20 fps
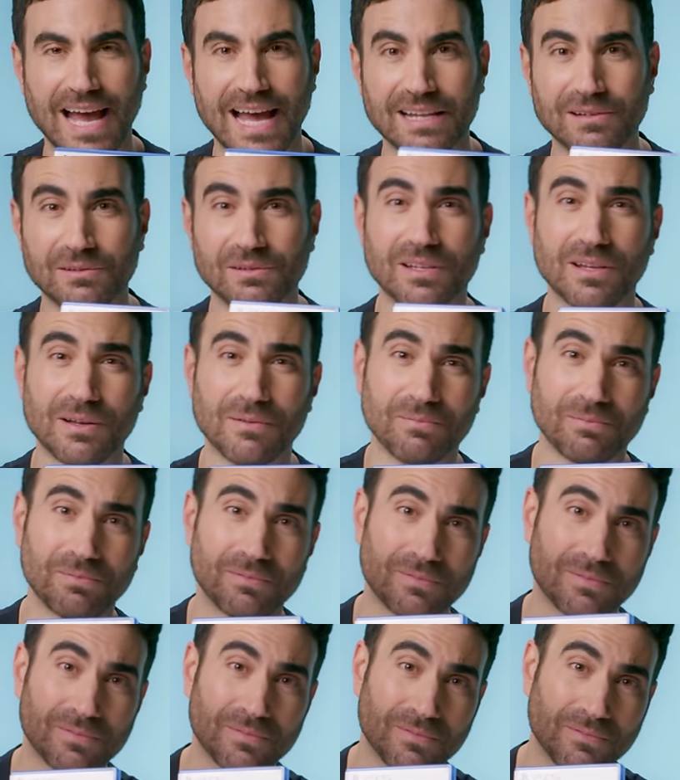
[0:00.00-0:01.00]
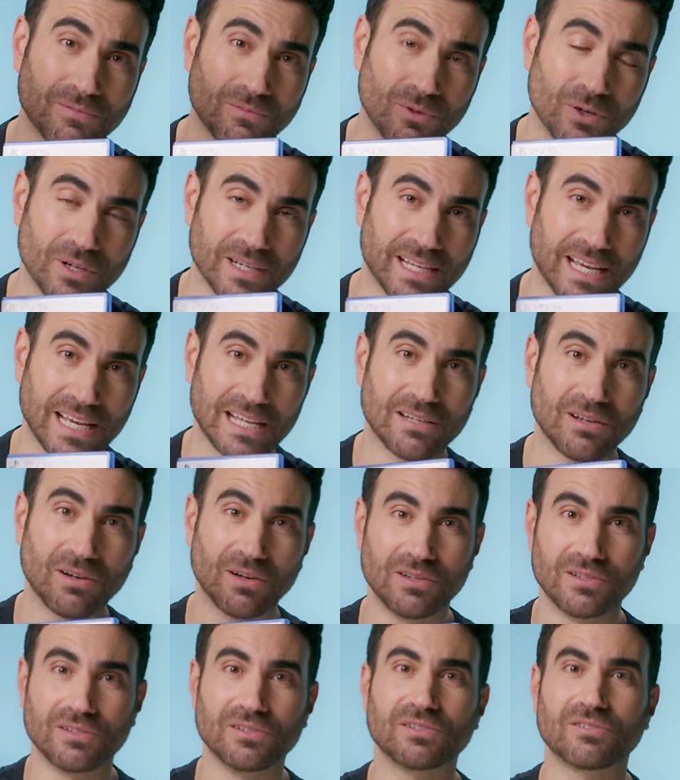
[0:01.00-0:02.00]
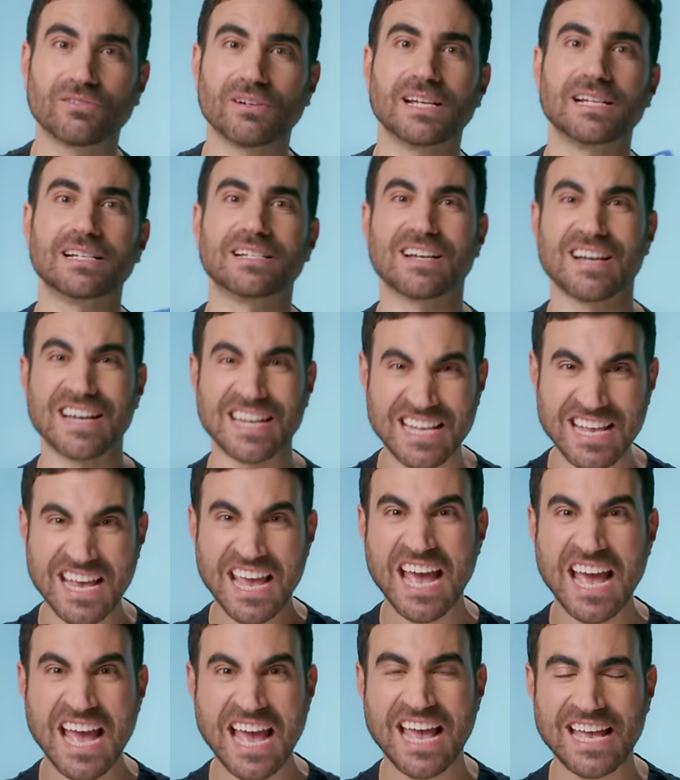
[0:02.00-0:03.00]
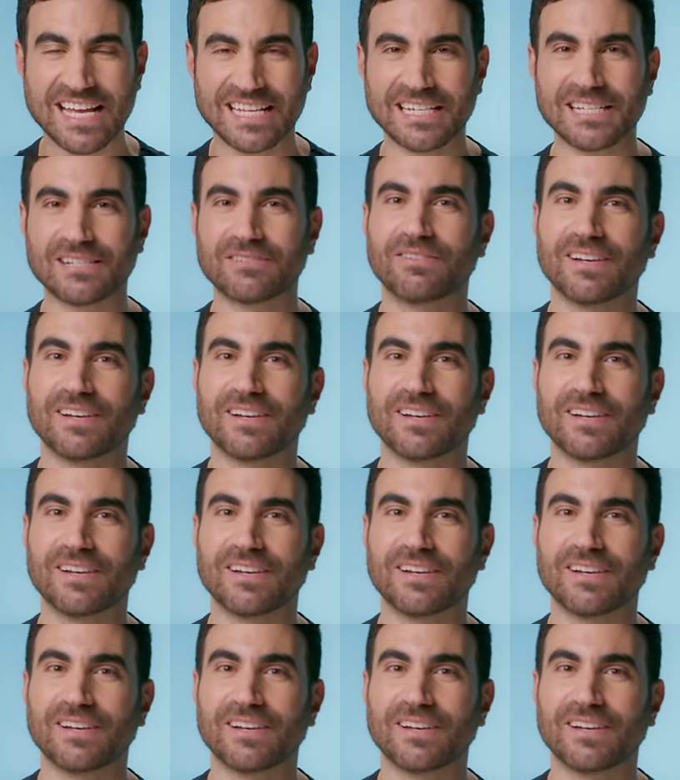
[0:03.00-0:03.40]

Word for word: And the Roy Kent on screen going, yeah, in his